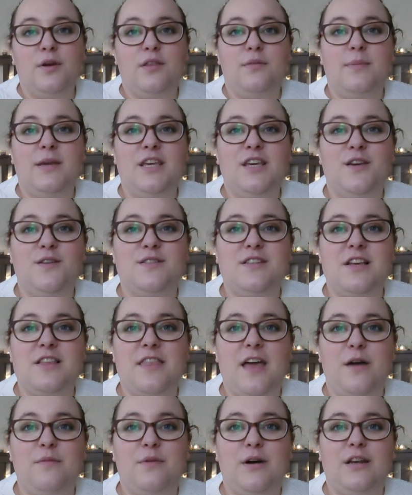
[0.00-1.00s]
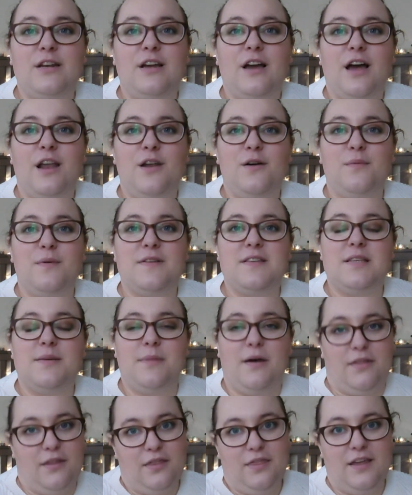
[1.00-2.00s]
with me using that one along with
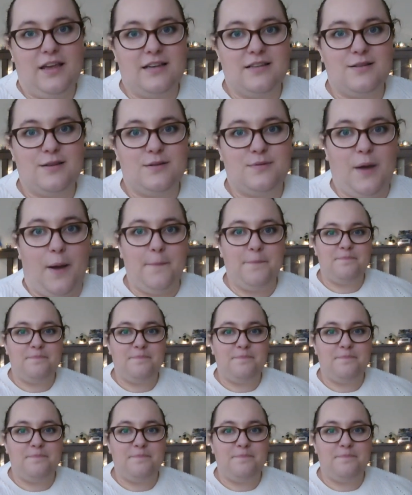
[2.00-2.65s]
some other things as